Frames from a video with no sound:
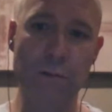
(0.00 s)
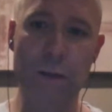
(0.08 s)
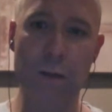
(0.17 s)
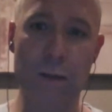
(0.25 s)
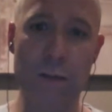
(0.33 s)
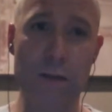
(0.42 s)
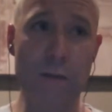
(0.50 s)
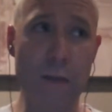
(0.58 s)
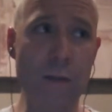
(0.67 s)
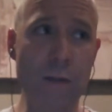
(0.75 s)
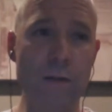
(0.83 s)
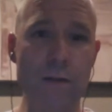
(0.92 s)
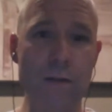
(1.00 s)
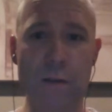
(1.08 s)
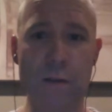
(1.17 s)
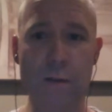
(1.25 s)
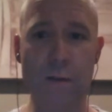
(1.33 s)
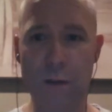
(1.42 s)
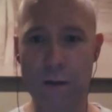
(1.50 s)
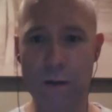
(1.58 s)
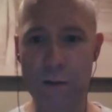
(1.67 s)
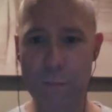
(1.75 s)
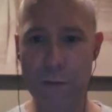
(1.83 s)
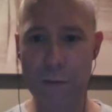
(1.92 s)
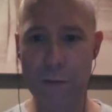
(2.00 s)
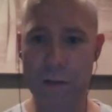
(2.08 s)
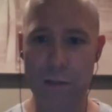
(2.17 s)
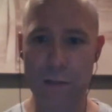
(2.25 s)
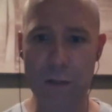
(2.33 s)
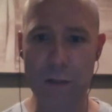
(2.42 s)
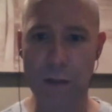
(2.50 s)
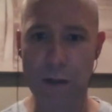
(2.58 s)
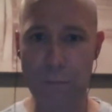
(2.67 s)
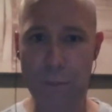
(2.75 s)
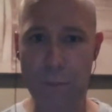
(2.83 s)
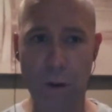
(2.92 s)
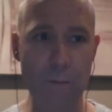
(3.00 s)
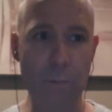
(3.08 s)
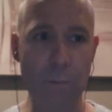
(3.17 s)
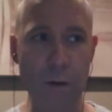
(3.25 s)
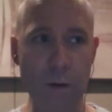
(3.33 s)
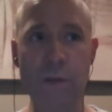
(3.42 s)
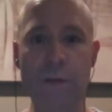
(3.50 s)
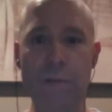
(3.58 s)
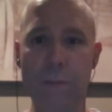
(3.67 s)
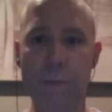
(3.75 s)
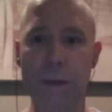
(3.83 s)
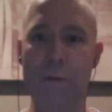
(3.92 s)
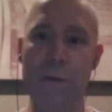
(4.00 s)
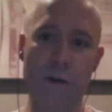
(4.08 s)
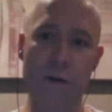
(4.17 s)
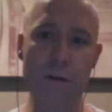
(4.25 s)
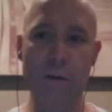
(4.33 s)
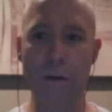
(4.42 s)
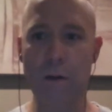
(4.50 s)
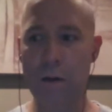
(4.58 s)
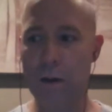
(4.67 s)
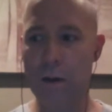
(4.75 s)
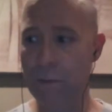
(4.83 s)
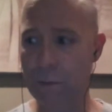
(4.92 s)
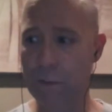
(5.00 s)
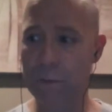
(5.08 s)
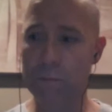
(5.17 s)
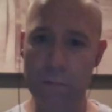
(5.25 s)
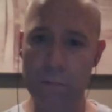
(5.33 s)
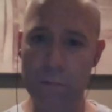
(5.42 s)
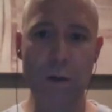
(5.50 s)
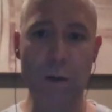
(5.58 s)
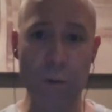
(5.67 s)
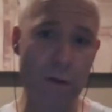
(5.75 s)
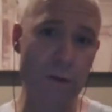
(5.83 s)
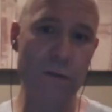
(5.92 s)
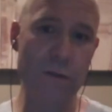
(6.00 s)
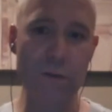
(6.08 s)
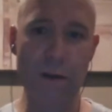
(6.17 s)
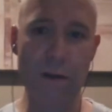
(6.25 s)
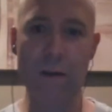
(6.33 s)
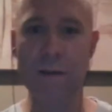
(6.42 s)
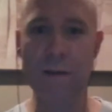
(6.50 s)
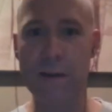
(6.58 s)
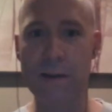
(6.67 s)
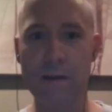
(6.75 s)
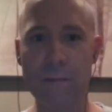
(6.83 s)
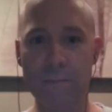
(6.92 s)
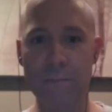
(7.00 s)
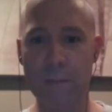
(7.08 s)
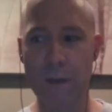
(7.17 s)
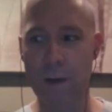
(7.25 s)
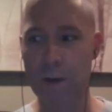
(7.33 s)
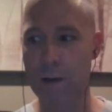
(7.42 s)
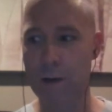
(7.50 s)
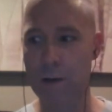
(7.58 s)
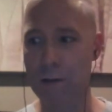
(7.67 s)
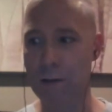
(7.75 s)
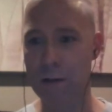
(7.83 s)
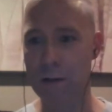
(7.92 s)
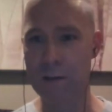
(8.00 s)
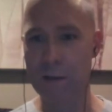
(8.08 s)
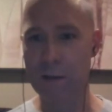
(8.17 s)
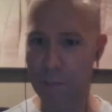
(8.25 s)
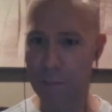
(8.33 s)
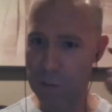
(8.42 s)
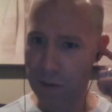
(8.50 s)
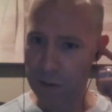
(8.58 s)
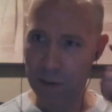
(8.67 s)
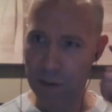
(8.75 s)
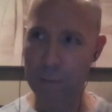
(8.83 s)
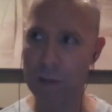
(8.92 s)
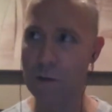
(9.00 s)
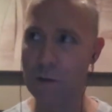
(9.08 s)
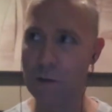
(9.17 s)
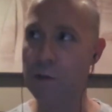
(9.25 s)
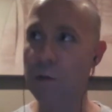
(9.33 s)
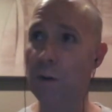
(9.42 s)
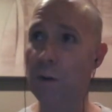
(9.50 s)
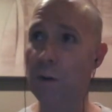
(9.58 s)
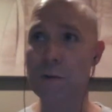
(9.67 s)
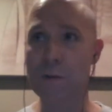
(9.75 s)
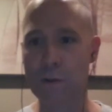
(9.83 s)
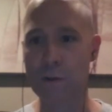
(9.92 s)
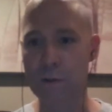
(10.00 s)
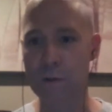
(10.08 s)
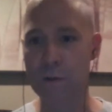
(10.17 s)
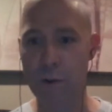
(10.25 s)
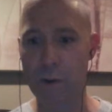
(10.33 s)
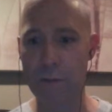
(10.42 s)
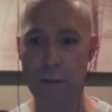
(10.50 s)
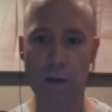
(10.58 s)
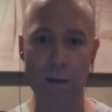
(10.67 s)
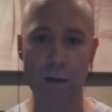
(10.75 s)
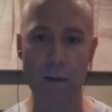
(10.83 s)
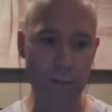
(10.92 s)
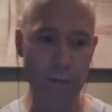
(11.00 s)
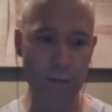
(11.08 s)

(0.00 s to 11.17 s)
connectivity. So it's basically been kind of part and parcel of my career for going on 2 decades now. And in my spare time, I also serve on the